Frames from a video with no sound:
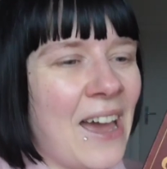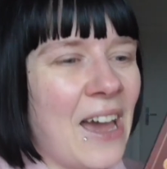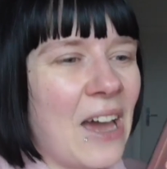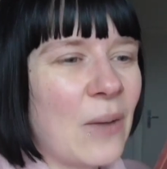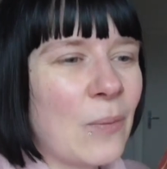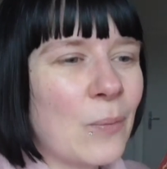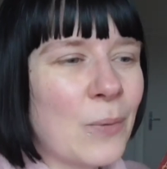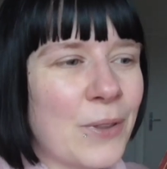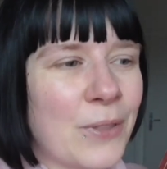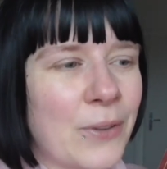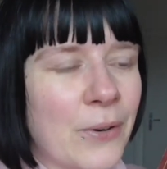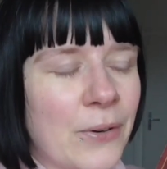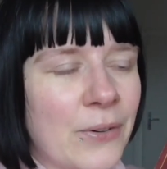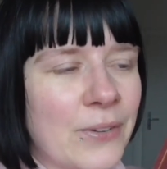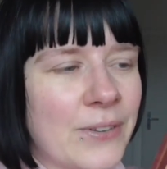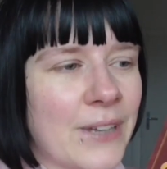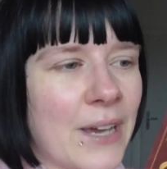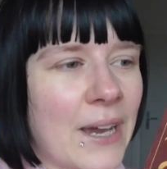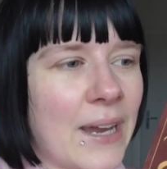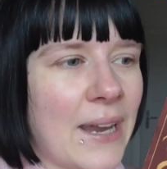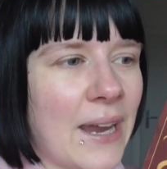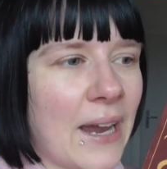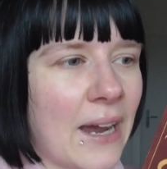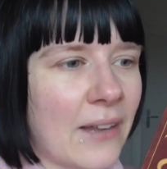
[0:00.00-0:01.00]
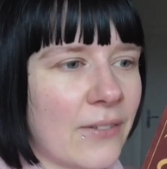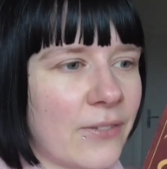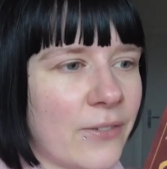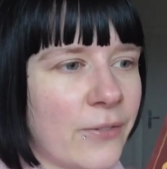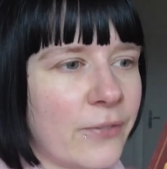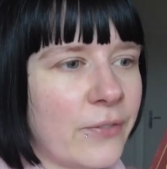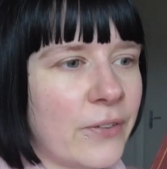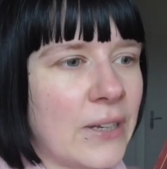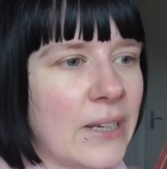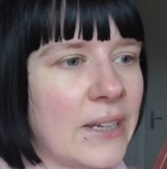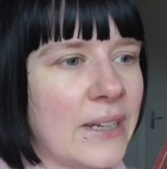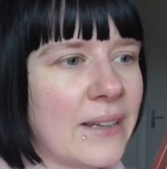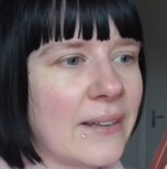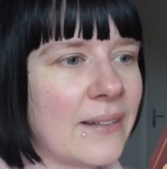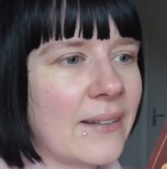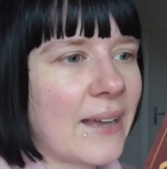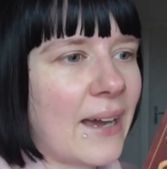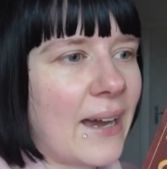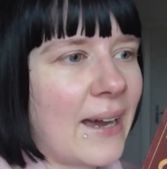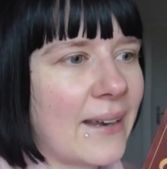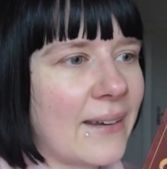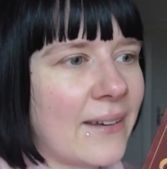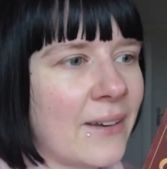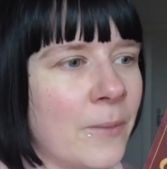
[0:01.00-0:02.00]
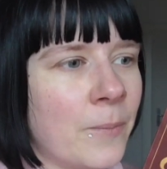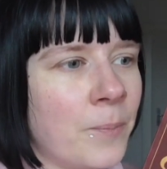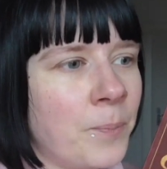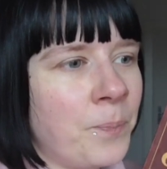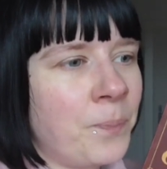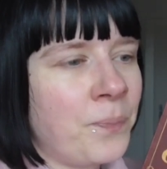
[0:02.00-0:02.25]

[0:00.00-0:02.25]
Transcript: and with those I had the feeling that